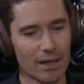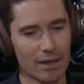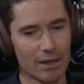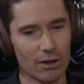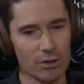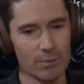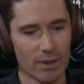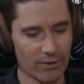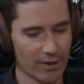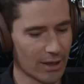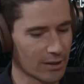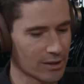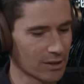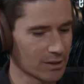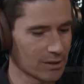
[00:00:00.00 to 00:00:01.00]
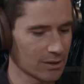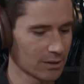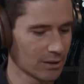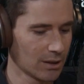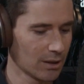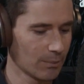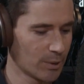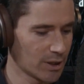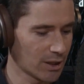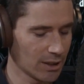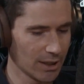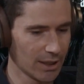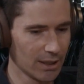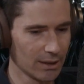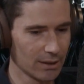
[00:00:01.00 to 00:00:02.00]
cost-benefit analysis,
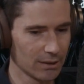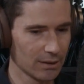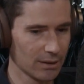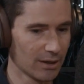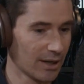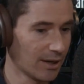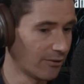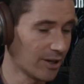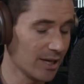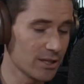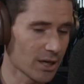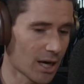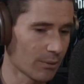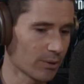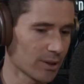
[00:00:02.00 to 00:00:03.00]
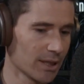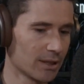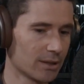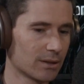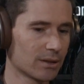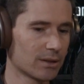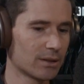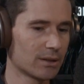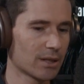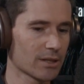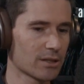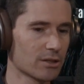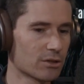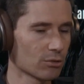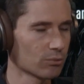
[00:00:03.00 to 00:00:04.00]
particularly of any type, really
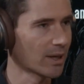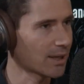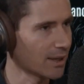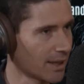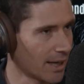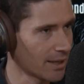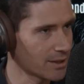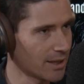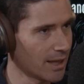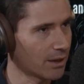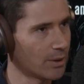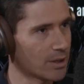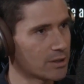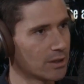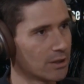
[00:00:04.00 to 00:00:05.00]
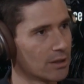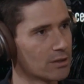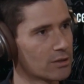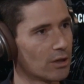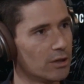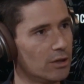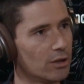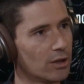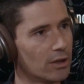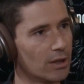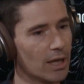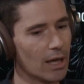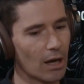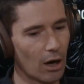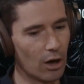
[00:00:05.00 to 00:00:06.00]
doesn't directly answer that question. And so
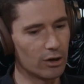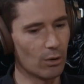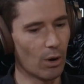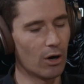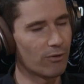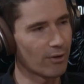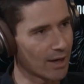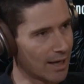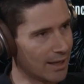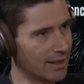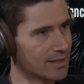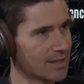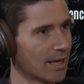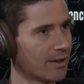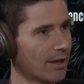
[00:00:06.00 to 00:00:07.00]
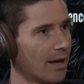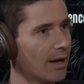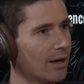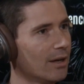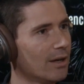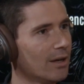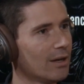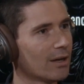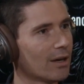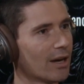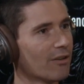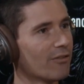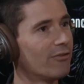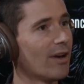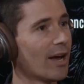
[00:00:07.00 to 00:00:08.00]
you overlay these other kind
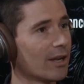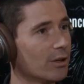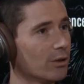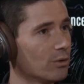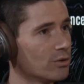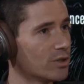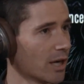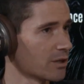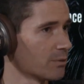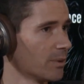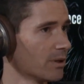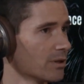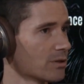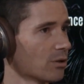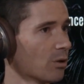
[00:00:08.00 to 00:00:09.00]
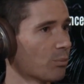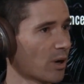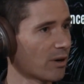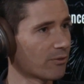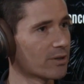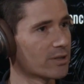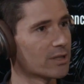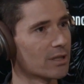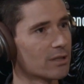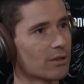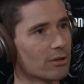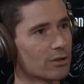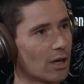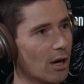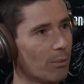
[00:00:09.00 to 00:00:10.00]
of value judgments or preferences
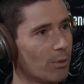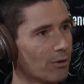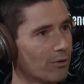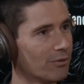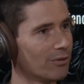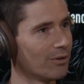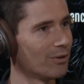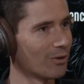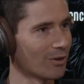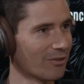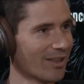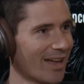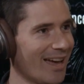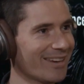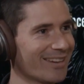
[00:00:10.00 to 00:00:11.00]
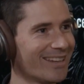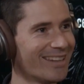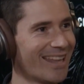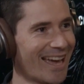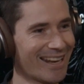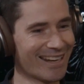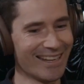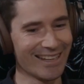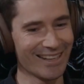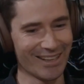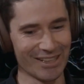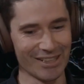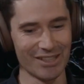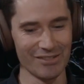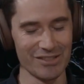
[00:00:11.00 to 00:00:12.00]
on top of all of that, and that kind
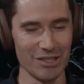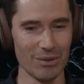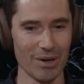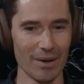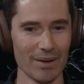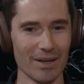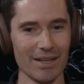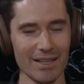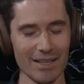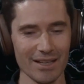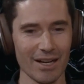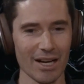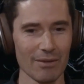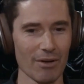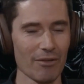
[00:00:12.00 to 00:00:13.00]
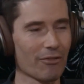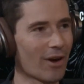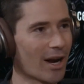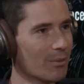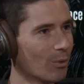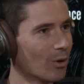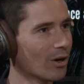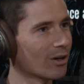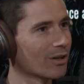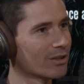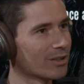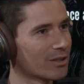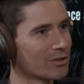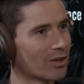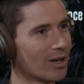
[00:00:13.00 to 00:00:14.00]
of gives you a kind of a framework
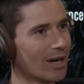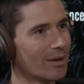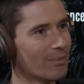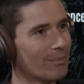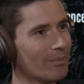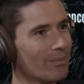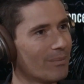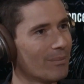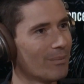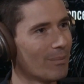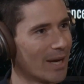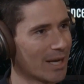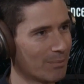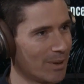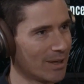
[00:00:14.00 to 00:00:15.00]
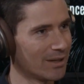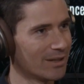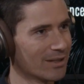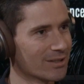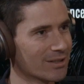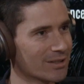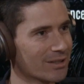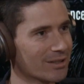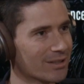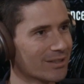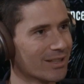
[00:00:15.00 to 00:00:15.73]
to try and make better decisions.